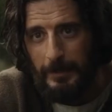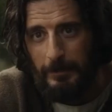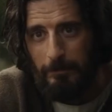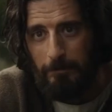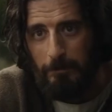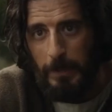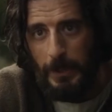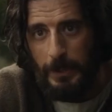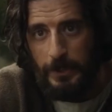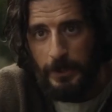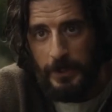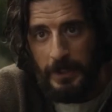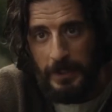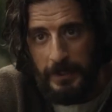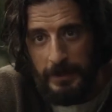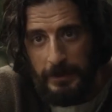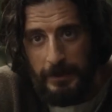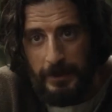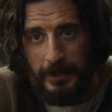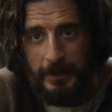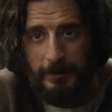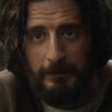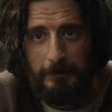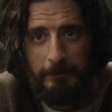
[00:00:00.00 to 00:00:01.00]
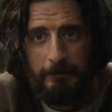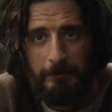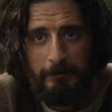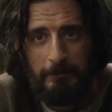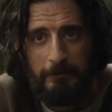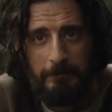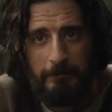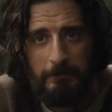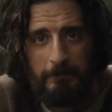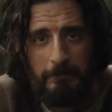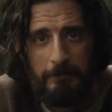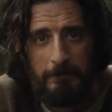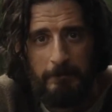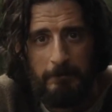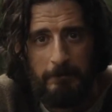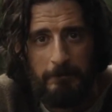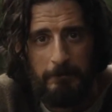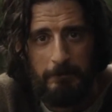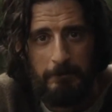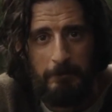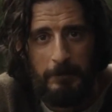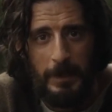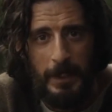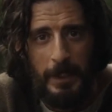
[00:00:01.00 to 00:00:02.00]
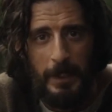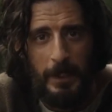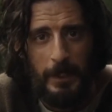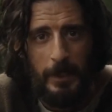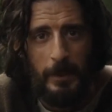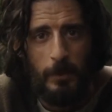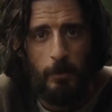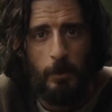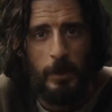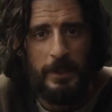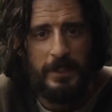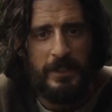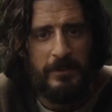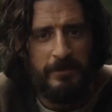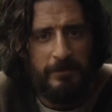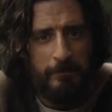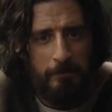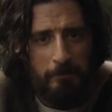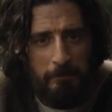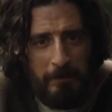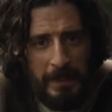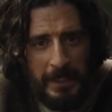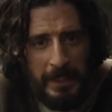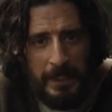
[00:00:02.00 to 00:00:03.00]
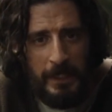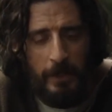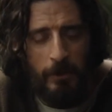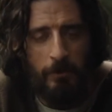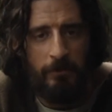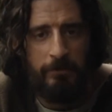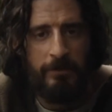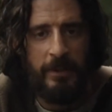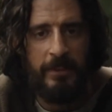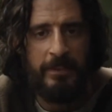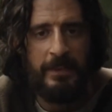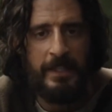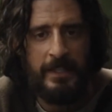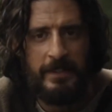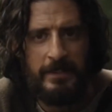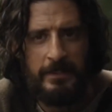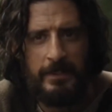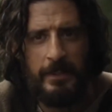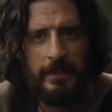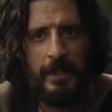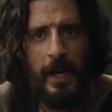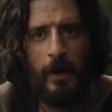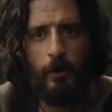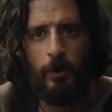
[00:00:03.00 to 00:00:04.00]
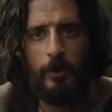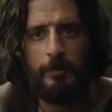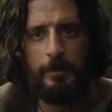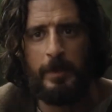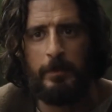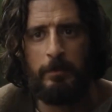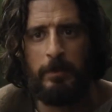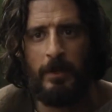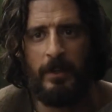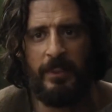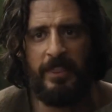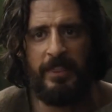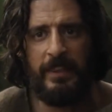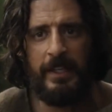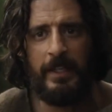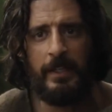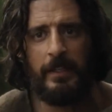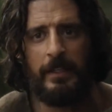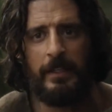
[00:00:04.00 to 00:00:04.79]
the eyes of those who actually met him, and that they experience some of the same struggles that we do